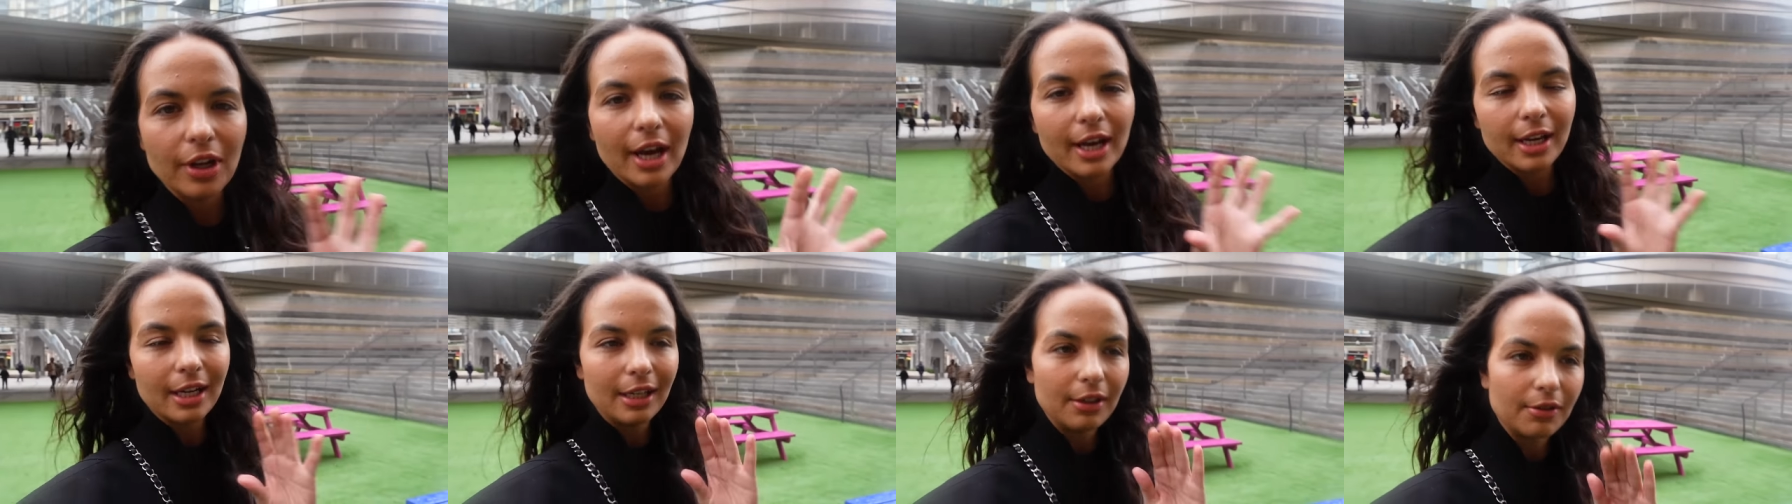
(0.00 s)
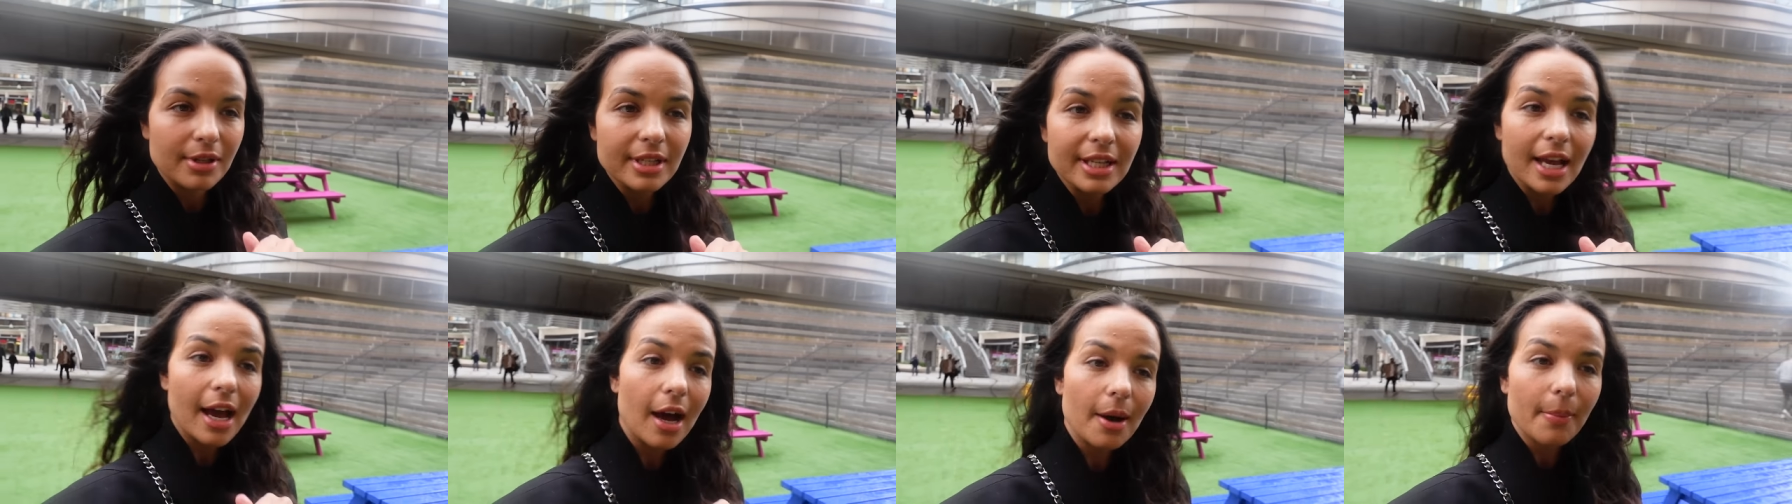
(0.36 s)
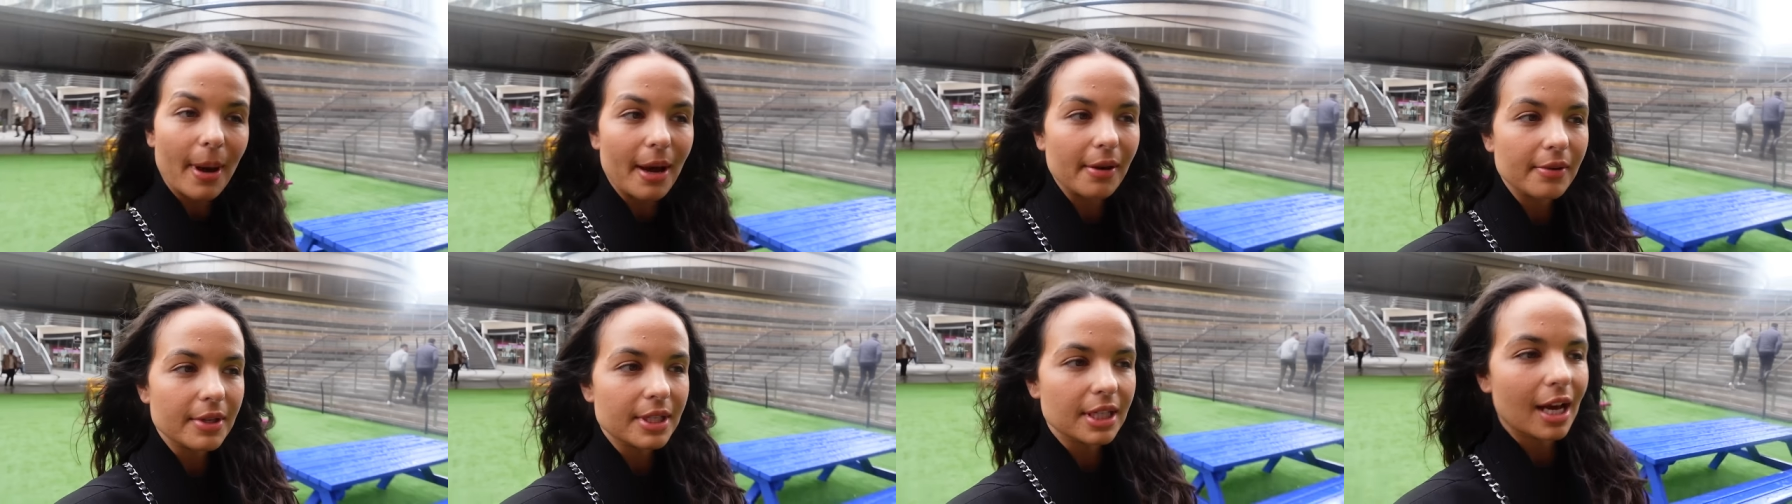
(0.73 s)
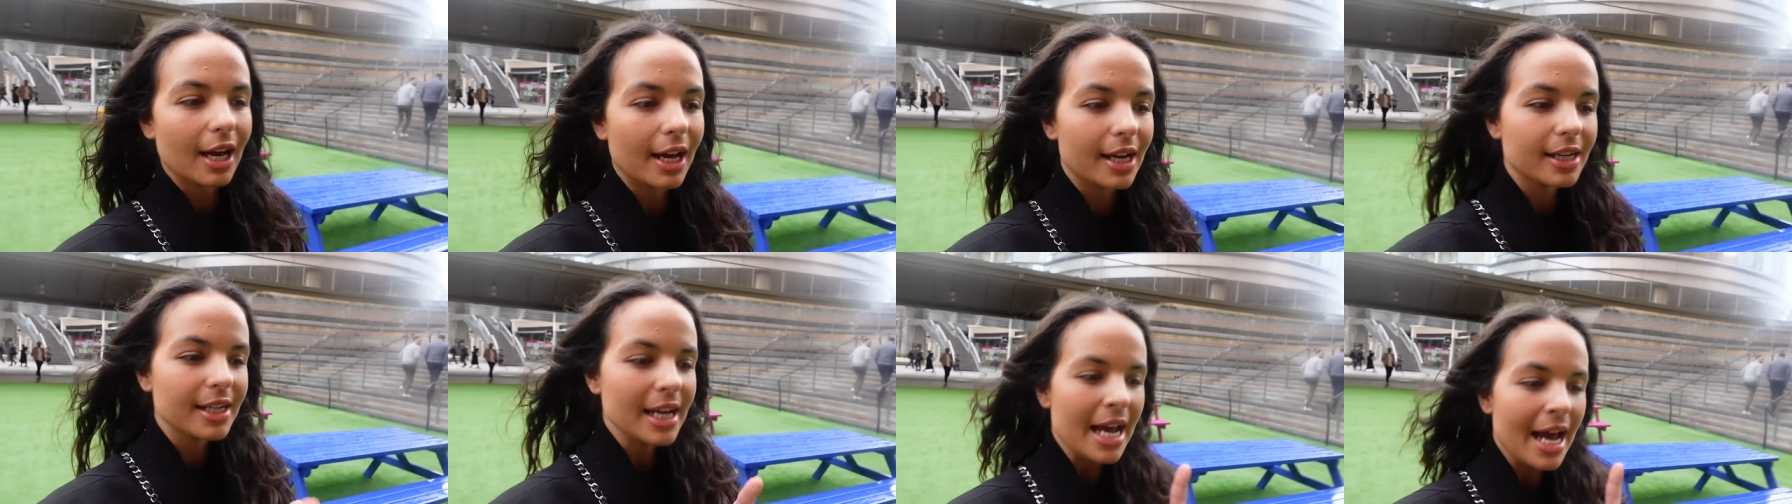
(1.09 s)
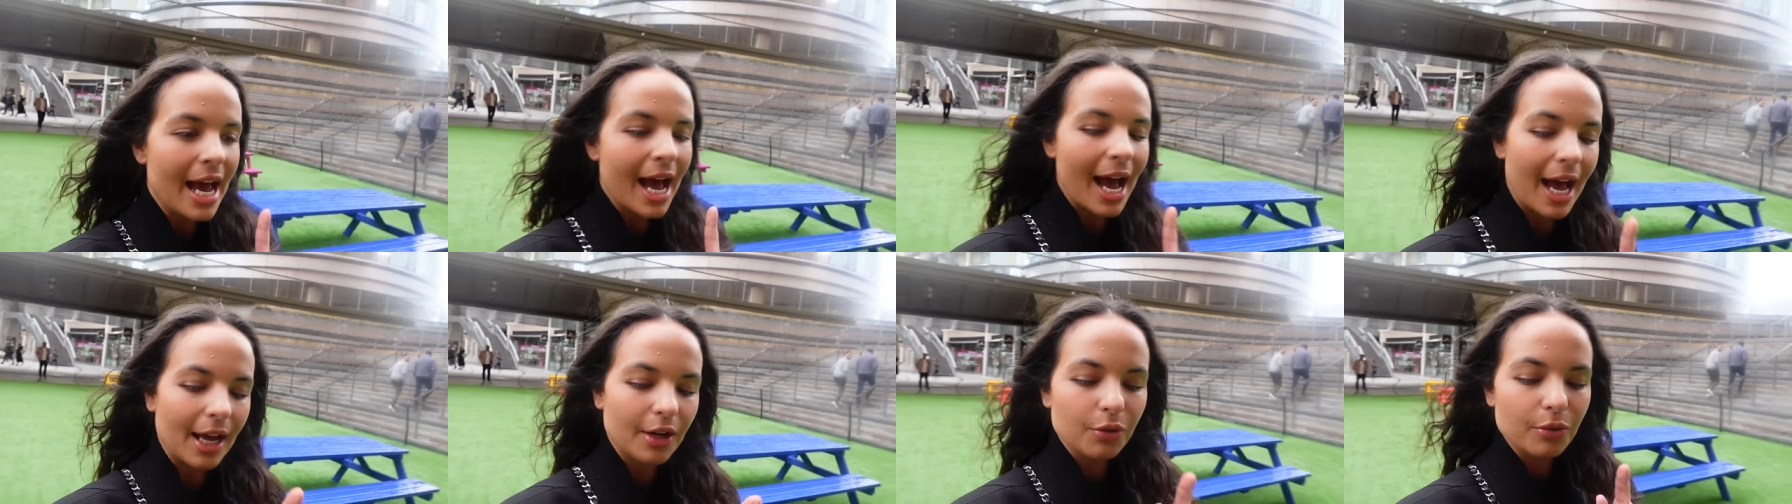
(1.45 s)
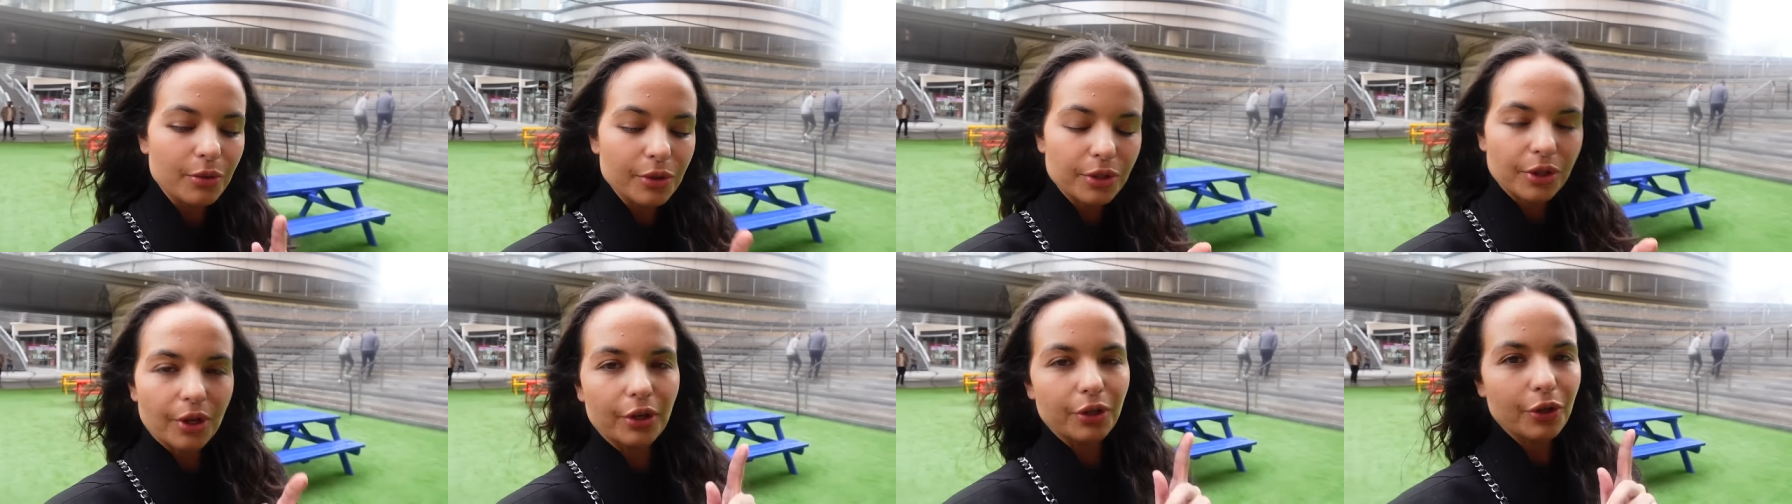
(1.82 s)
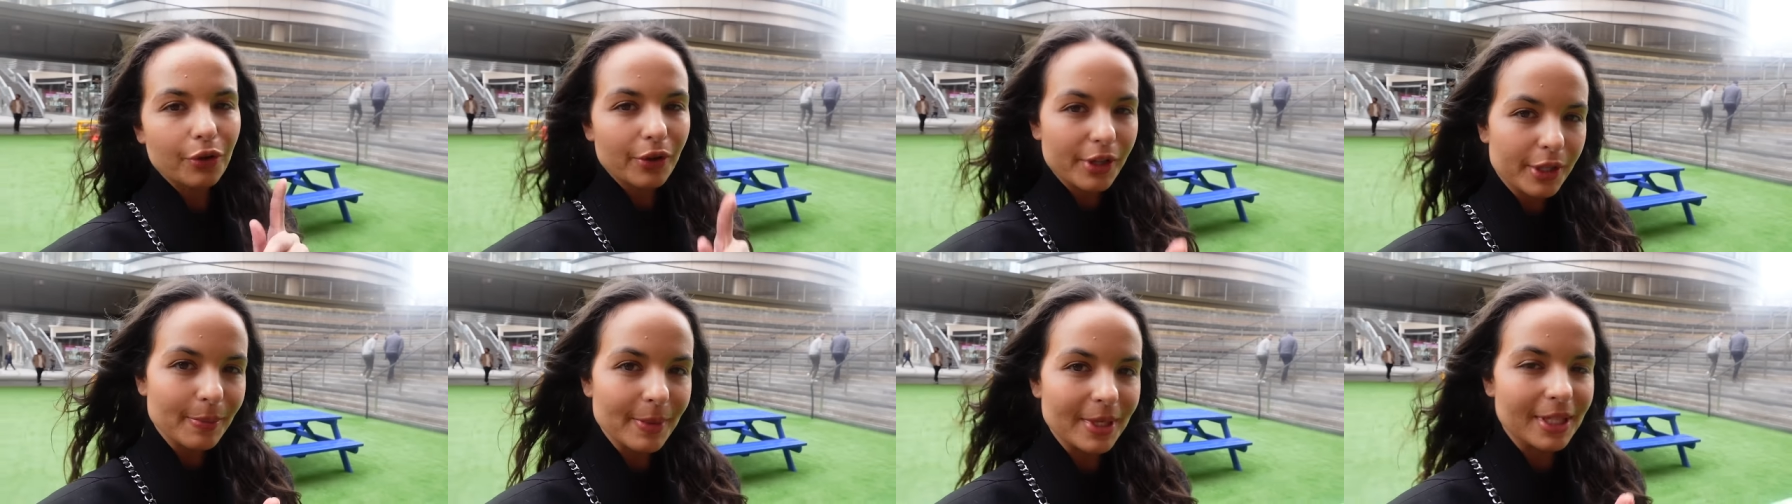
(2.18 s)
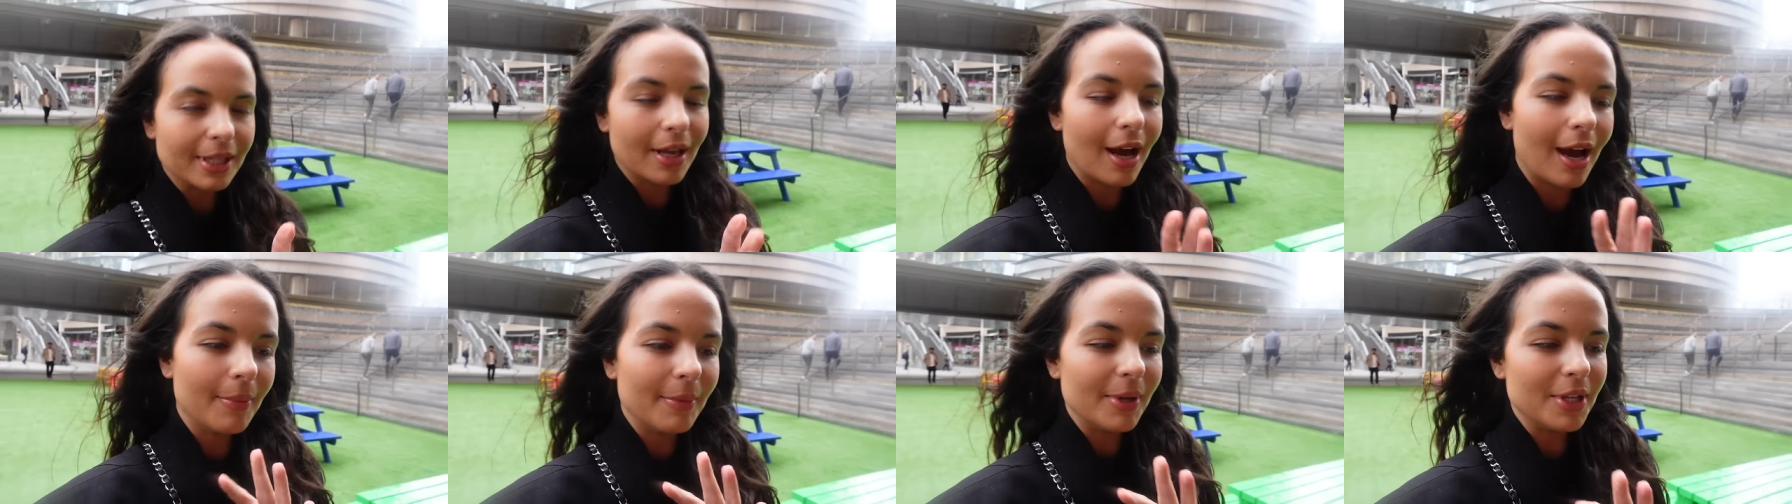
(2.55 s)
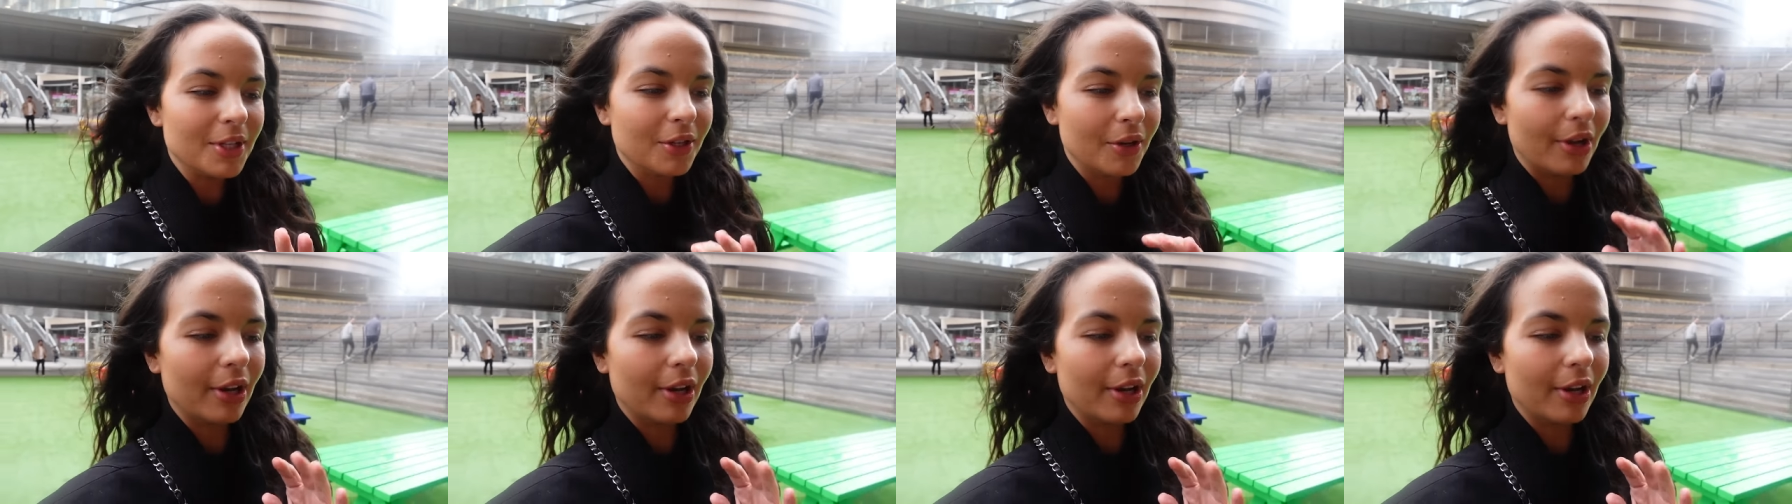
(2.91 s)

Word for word: Like little setup outside, and also Christmas time they do